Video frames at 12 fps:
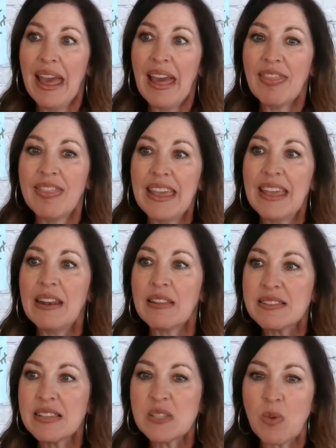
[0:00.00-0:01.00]
And then
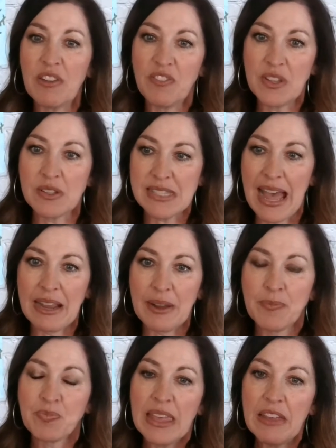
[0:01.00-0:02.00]
this is what it feels like.
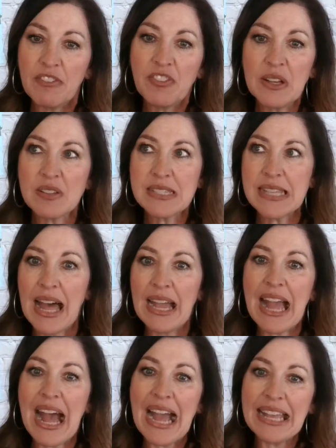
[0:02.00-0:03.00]
It feels
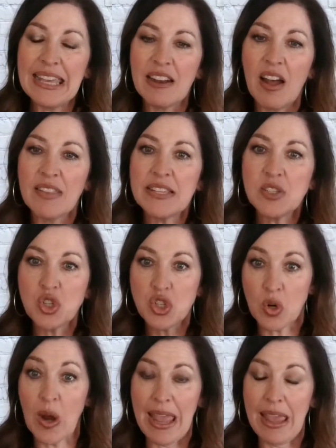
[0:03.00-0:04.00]
like I get on this
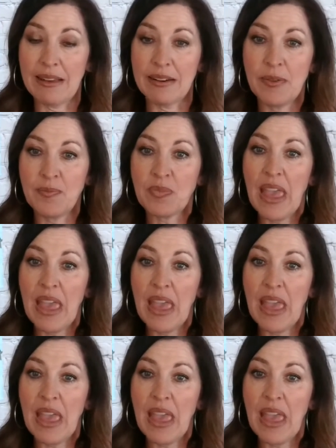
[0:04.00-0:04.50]
train